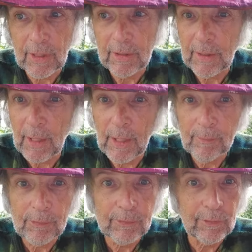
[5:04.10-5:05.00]
and
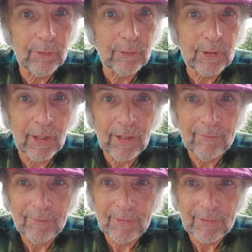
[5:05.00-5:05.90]
absolute
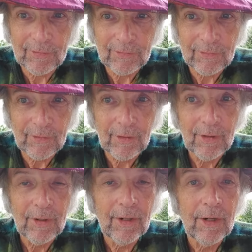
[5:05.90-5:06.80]
confidence
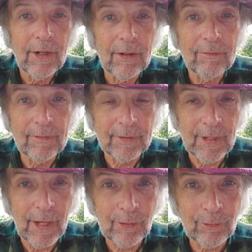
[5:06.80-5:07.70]
of a
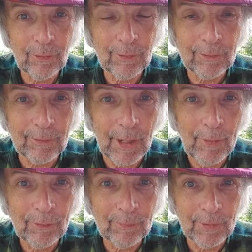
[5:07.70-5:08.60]
natural
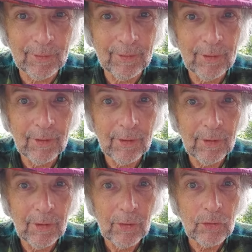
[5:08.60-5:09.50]
craftsman
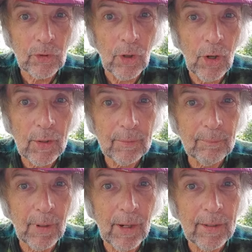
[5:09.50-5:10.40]
taught
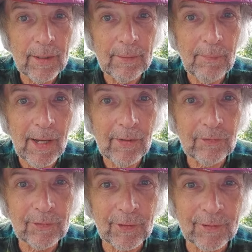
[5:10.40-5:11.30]
by a
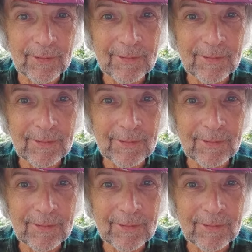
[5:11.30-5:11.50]
master.